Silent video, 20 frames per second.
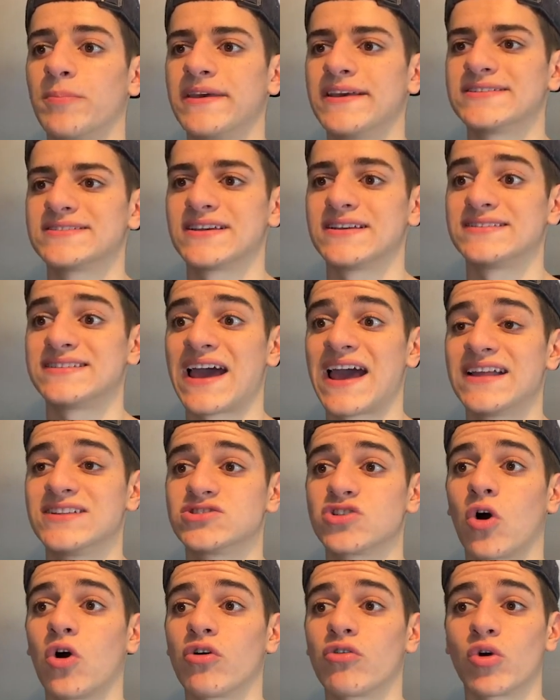PSA
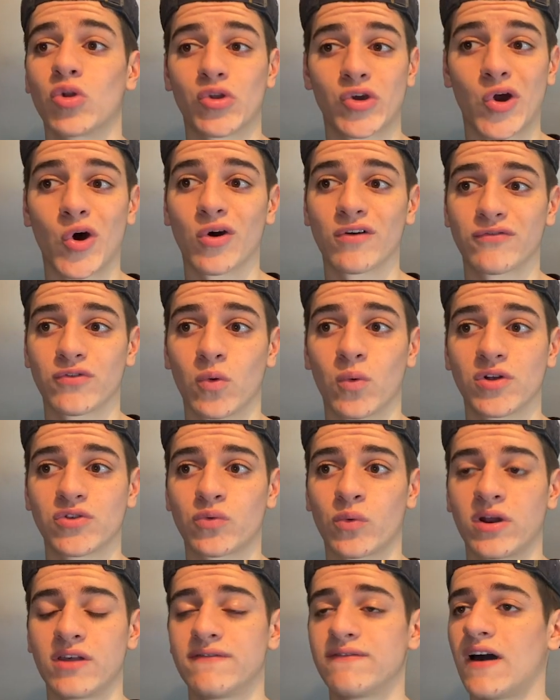10s are only going for
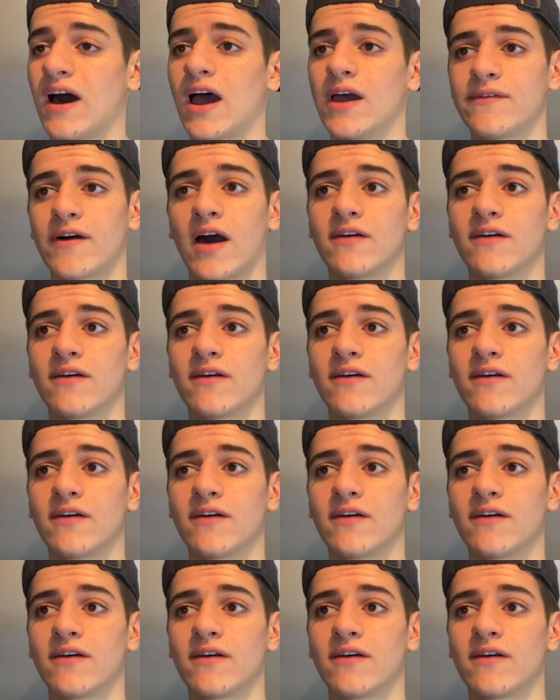125.